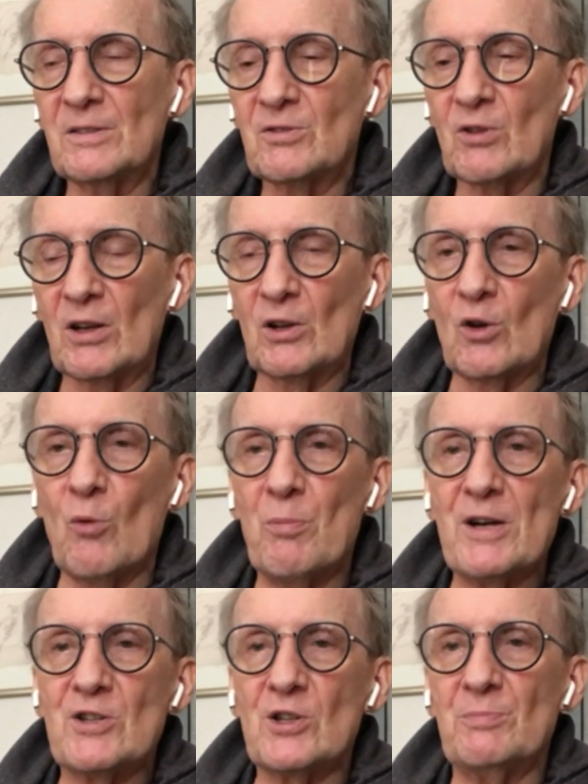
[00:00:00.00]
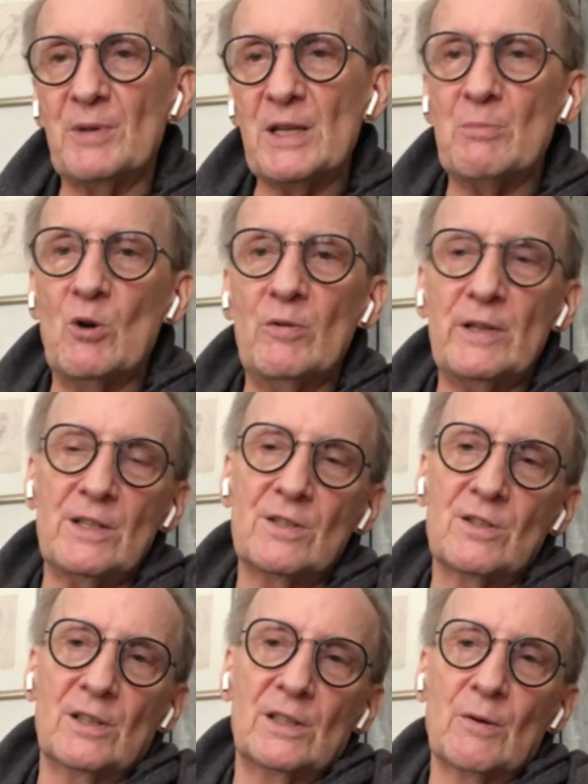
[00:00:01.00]
kind of low budget B
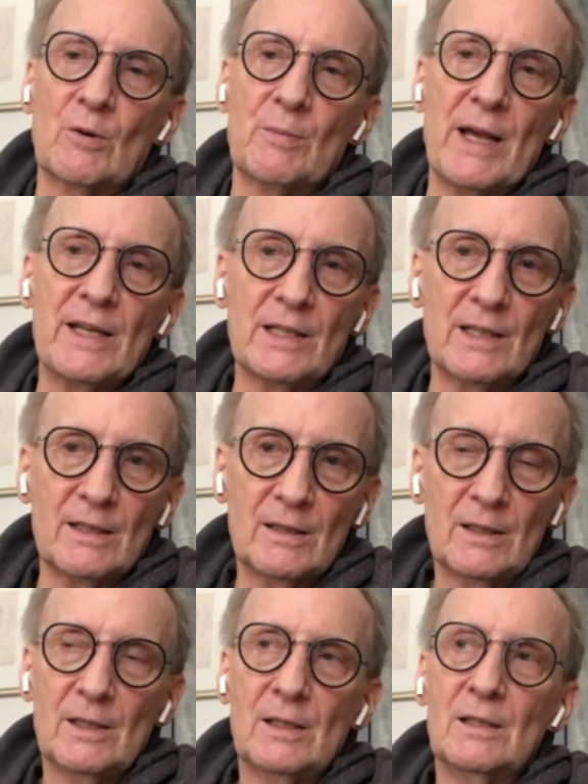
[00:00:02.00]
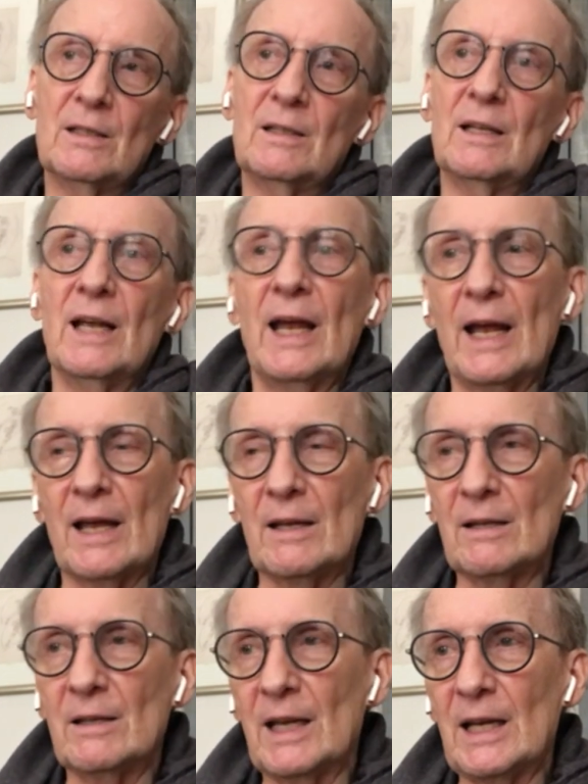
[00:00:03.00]
movies that they were making,
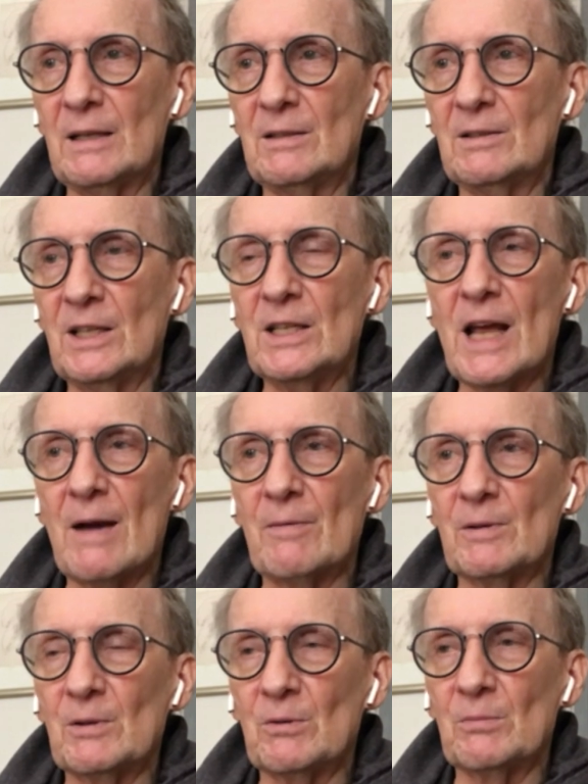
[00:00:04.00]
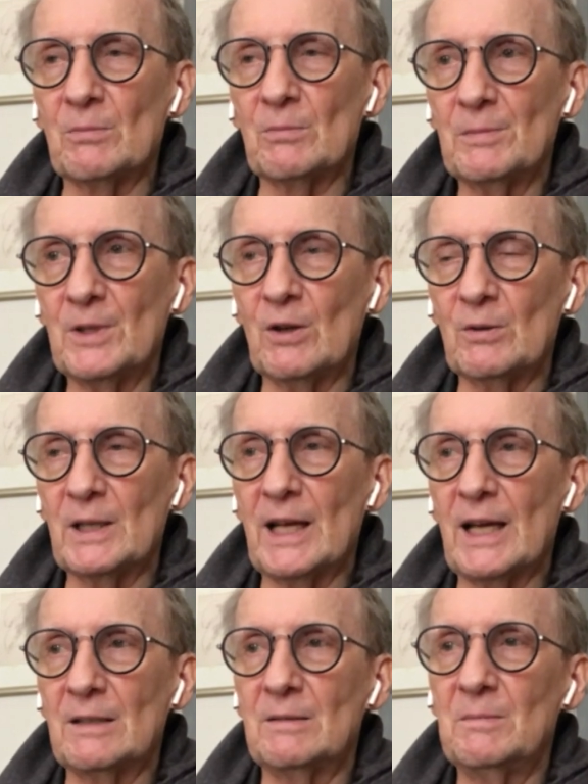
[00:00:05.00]
and they didn't have they
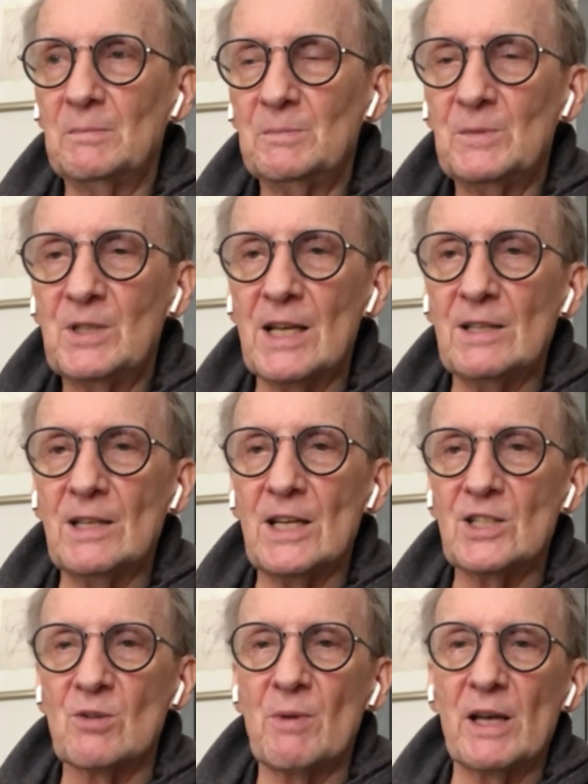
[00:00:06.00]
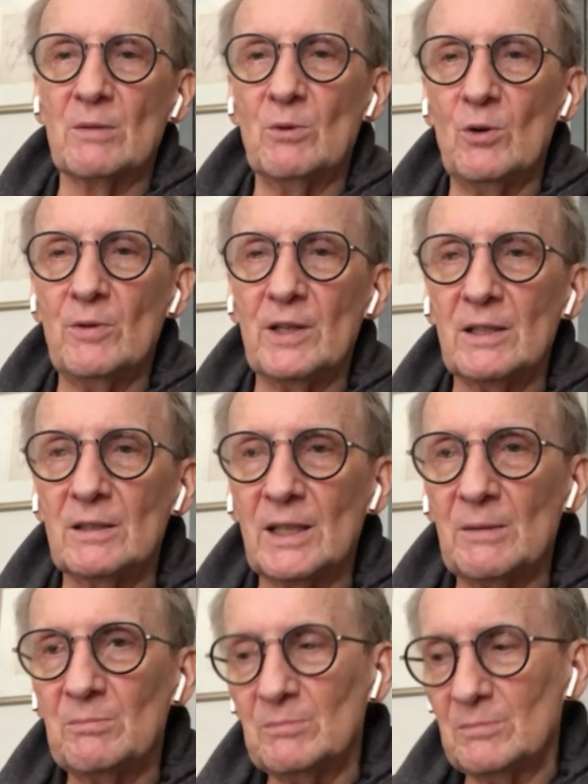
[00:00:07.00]
had 10 days to make a movie, and
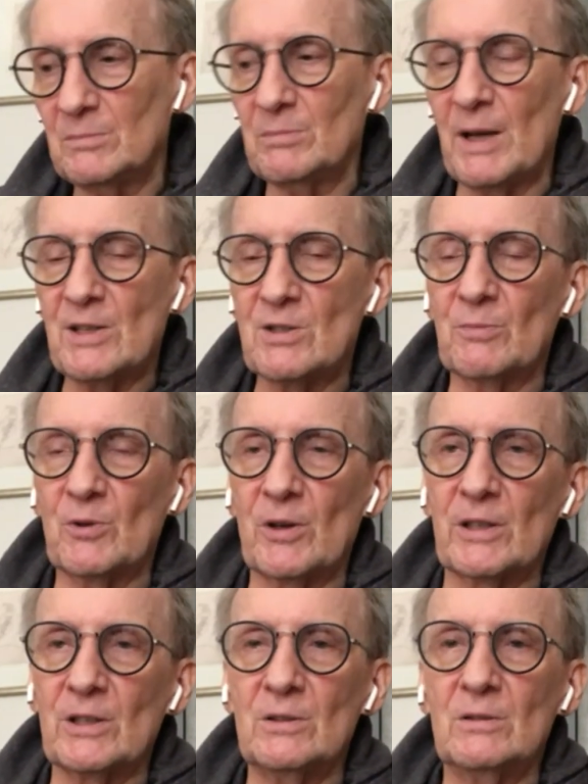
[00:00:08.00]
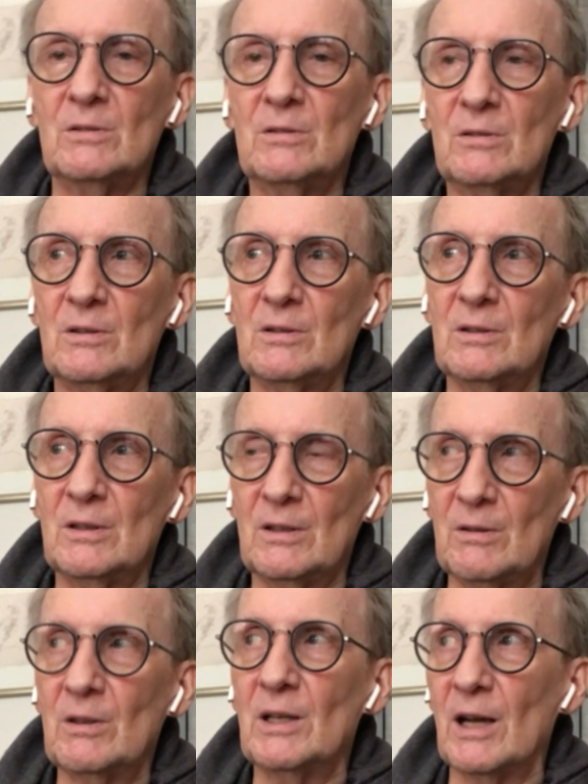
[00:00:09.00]
they made some very good
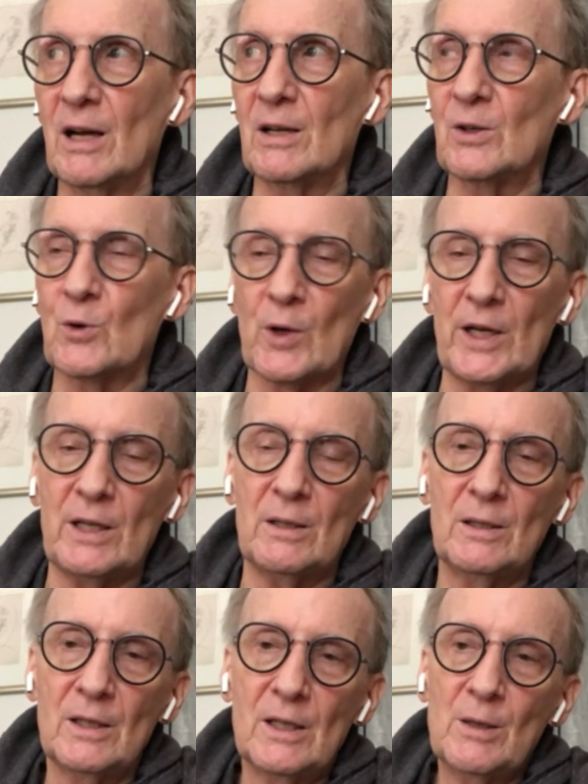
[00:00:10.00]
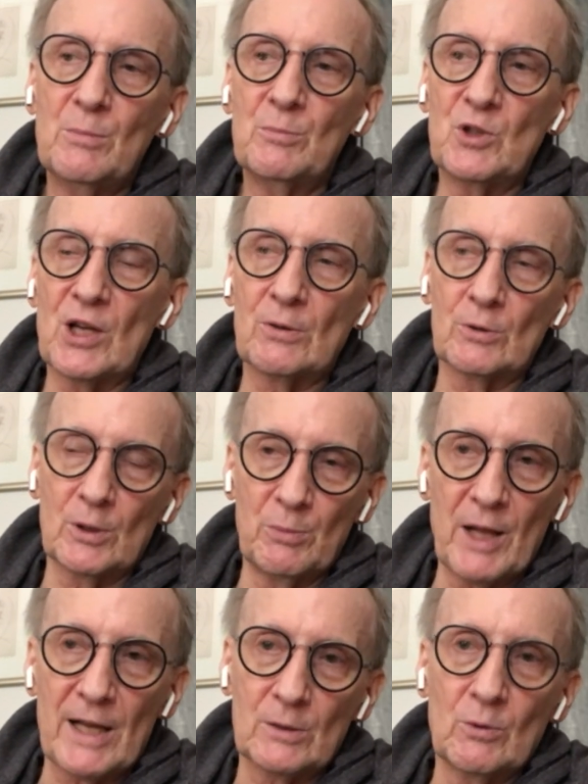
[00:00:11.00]
gritty, generally
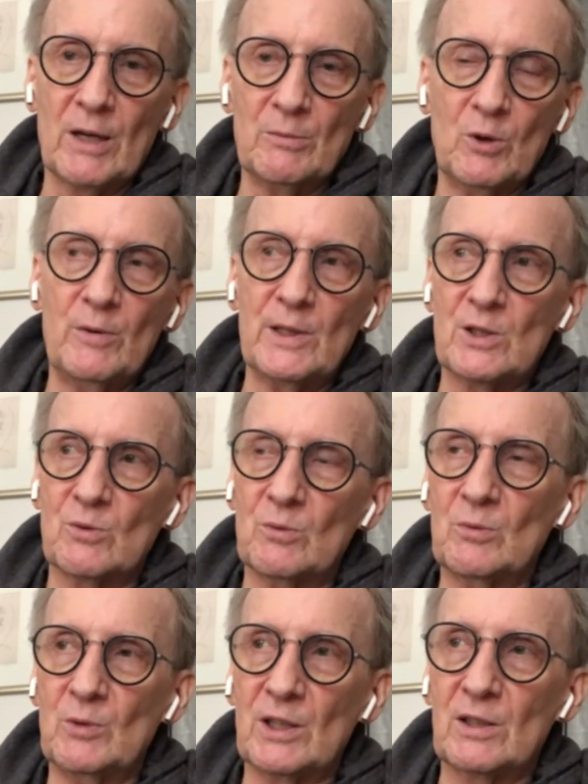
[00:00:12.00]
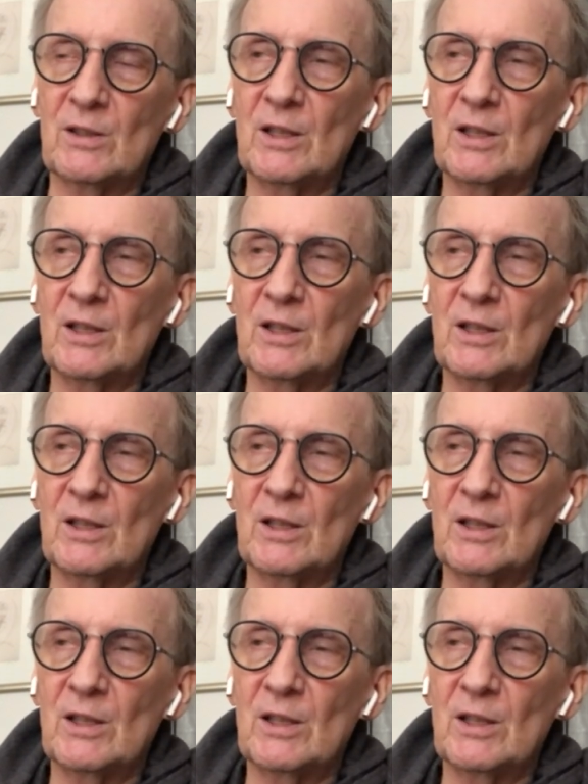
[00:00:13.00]
black and white movies with